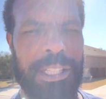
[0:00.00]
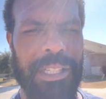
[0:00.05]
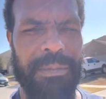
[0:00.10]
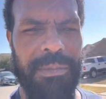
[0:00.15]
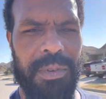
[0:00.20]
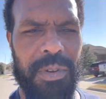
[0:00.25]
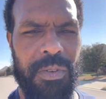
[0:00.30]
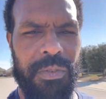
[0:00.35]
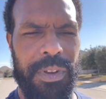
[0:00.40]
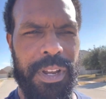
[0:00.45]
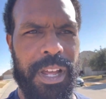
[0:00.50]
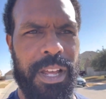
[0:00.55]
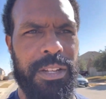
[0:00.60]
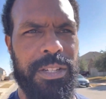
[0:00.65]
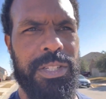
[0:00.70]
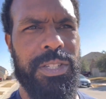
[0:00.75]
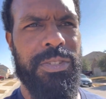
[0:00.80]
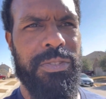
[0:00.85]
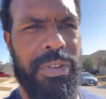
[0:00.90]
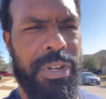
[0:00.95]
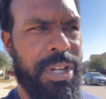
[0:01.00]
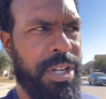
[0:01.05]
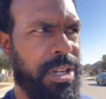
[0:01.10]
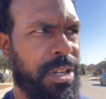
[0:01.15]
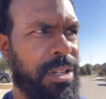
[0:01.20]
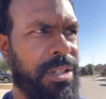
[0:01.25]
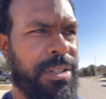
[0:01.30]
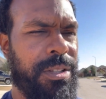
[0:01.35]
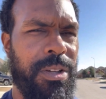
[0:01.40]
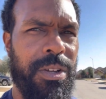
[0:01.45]
to moving down the street,
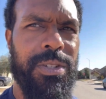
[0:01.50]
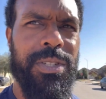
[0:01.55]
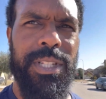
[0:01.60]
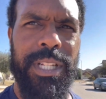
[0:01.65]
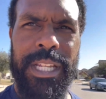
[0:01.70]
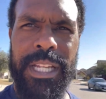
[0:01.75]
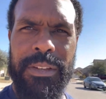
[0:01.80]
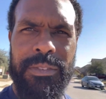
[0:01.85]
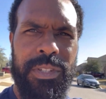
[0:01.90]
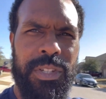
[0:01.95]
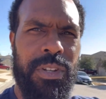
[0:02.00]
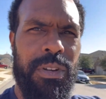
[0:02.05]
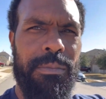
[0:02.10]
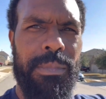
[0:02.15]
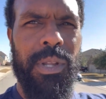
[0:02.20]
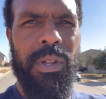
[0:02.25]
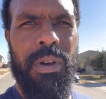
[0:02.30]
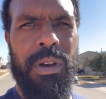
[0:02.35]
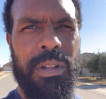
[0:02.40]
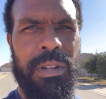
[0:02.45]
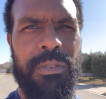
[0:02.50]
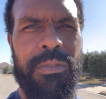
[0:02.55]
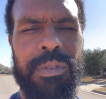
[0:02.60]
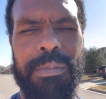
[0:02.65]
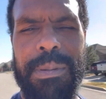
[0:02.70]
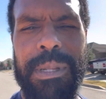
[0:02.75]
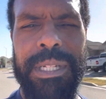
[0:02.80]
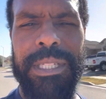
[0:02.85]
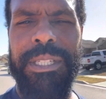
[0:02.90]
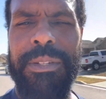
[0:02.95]
those leaves are going to blow all over the
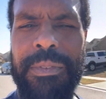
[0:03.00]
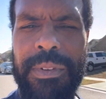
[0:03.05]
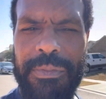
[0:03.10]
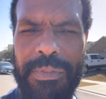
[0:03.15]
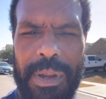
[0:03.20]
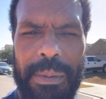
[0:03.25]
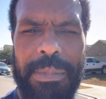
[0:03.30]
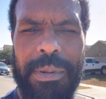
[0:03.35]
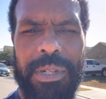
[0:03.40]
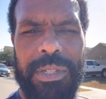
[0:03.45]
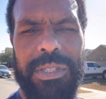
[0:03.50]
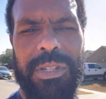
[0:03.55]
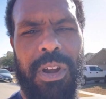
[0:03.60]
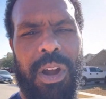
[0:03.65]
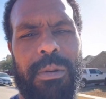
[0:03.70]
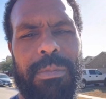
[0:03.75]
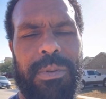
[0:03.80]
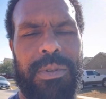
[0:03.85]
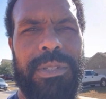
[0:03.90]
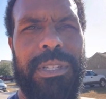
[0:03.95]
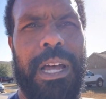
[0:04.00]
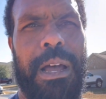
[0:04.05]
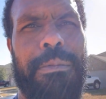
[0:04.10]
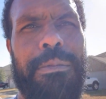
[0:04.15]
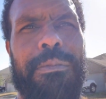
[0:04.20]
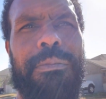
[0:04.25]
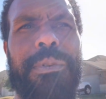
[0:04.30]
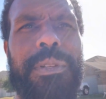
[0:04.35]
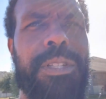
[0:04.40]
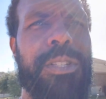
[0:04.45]
place, even if I put a tarp on top
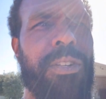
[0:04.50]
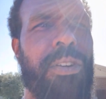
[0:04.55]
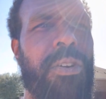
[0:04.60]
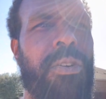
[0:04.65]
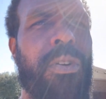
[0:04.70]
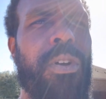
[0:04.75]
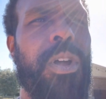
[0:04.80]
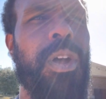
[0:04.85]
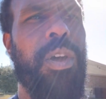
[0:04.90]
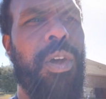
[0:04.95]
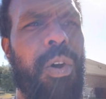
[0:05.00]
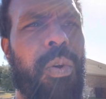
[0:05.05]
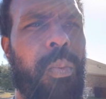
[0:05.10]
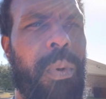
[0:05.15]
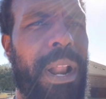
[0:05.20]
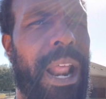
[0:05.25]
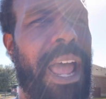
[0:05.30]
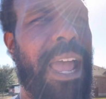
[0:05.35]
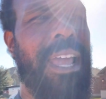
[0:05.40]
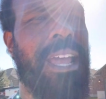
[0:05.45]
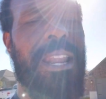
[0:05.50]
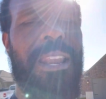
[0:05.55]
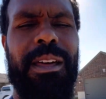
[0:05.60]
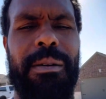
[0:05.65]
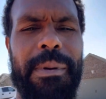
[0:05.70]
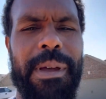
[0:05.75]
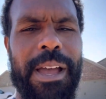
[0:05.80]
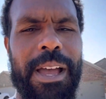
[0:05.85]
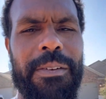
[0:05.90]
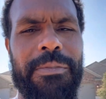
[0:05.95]
of it. So what I end
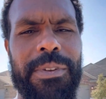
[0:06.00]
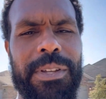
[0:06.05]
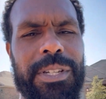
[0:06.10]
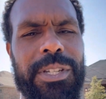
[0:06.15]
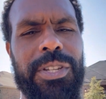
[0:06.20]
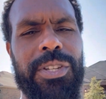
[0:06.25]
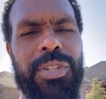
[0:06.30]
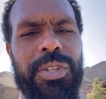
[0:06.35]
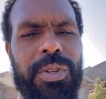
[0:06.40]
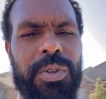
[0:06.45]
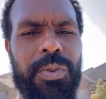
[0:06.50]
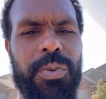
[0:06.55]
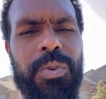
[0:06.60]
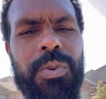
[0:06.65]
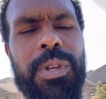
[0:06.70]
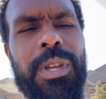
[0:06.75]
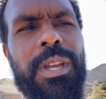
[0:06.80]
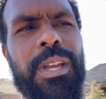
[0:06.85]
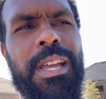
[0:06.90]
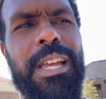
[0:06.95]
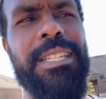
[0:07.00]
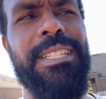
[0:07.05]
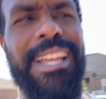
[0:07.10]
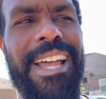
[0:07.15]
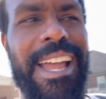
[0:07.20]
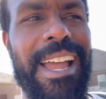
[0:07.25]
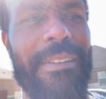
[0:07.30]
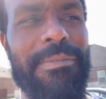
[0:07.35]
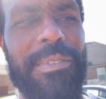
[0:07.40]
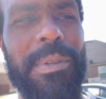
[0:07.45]
up having to do is I
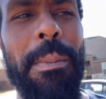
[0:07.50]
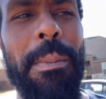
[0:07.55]
have to